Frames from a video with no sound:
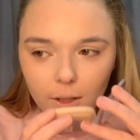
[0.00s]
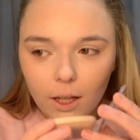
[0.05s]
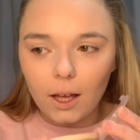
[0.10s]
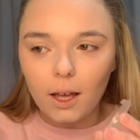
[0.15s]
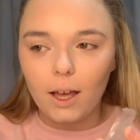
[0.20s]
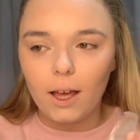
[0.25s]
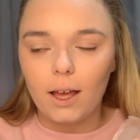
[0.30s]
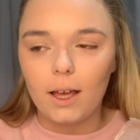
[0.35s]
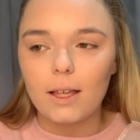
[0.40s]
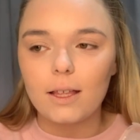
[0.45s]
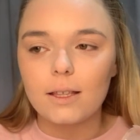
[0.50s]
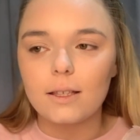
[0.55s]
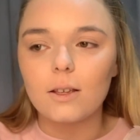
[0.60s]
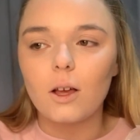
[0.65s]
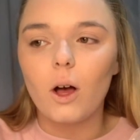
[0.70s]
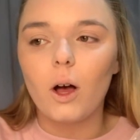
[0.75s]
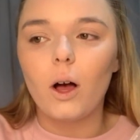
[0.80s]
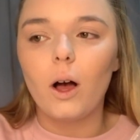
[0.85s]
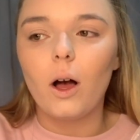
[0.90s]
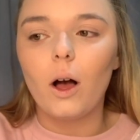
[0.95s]
It is
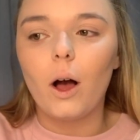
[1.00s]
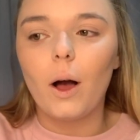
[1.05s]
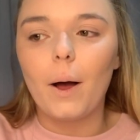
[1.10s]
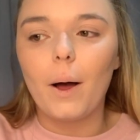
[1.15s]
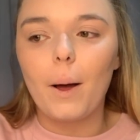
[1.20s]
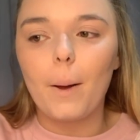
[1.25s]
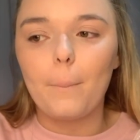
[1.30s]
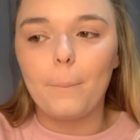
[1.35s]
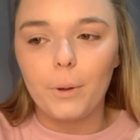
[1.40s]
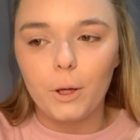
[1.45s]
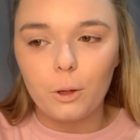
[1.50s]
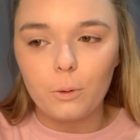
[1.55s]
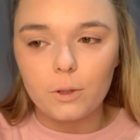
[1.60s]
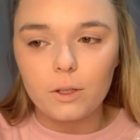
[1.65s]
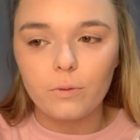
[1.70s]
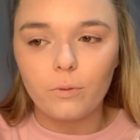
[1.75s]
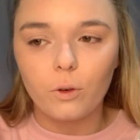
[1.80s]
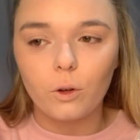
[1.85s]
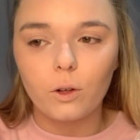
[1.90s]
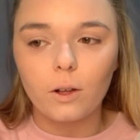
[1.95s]

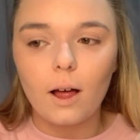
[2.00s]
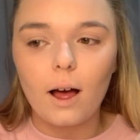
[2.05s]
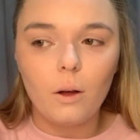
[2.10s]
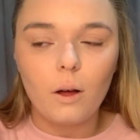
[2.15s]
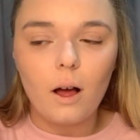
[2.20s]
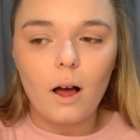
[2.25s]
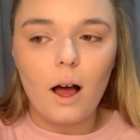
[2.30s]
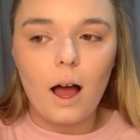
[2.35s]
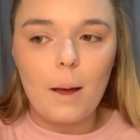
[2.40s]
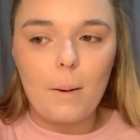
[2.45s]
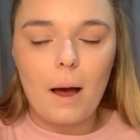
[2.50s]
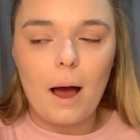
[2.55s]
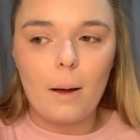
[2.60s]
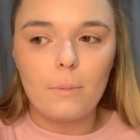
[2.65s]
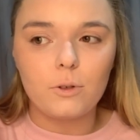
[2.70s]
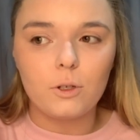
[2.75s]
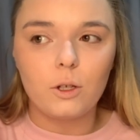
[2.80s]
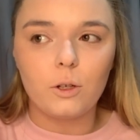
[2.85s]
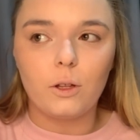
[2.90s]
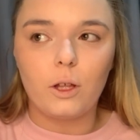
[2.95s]
beautiful. I'm
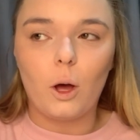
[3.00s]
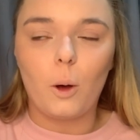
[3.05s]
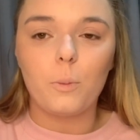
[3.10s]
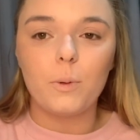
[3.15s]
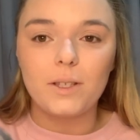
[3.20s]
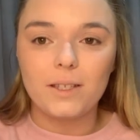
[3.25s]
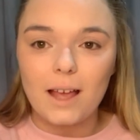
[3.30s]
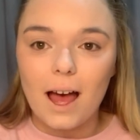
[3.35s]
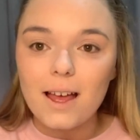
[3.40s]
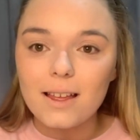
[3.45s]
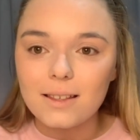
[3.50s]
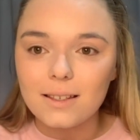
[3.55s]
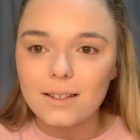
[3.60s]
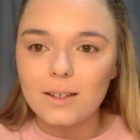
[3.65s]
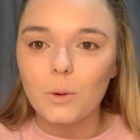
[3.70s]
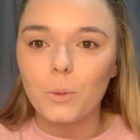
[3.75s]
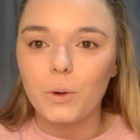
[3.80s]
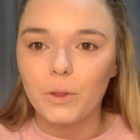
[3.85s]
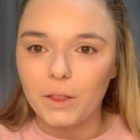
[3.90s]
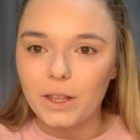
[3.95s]
absolutely obsessed
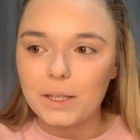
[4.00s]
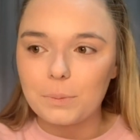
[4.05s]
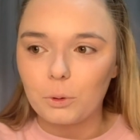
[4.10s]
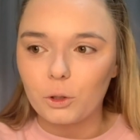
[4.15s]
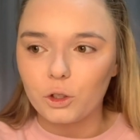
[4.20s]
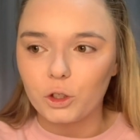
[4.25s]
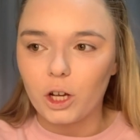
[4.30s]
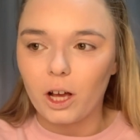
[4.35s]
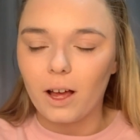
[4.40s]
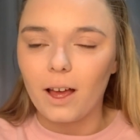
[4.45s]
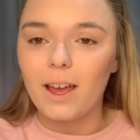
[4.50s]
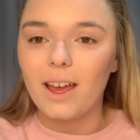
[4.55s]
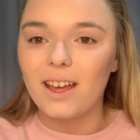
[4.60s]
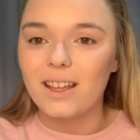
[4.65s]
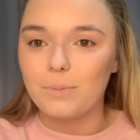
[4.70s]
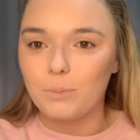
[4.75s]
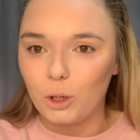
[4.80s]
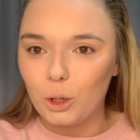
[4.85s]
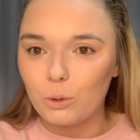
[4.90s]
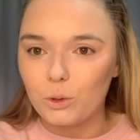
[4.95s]
with this blusher. It
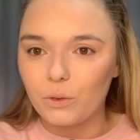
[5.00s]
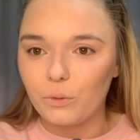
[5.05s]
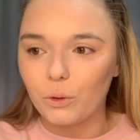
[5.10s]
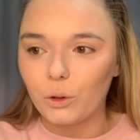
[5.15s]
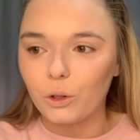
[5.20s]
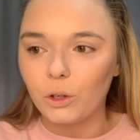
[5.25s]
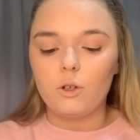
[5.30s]
is beautiful.